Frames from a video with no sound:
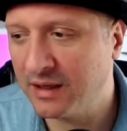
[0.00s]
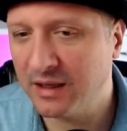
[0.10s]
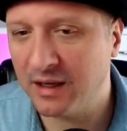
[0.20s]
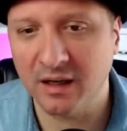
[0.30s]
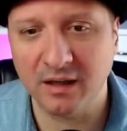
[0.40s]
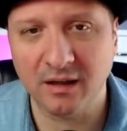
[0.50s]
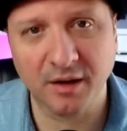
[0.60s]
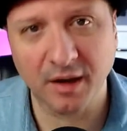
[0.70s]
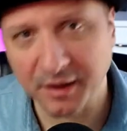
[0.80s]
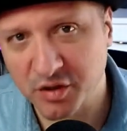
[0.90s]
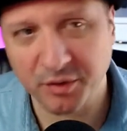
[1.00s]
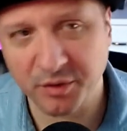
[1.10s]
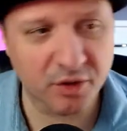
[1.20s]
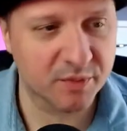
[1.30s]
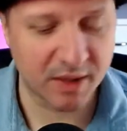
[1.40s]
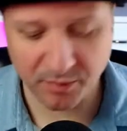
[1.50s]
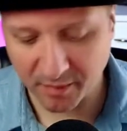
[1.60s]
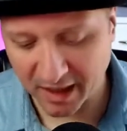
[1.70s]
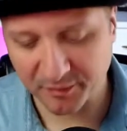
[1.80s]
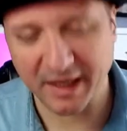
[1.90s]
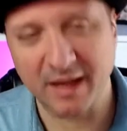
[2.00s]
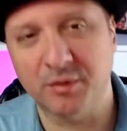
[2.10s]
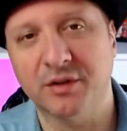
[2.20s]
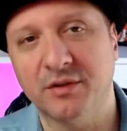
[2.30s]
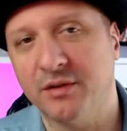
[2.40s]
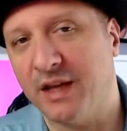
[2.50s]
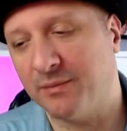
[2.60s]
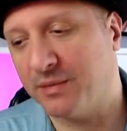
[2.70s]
online entrepreneurs, people might have been able to do that.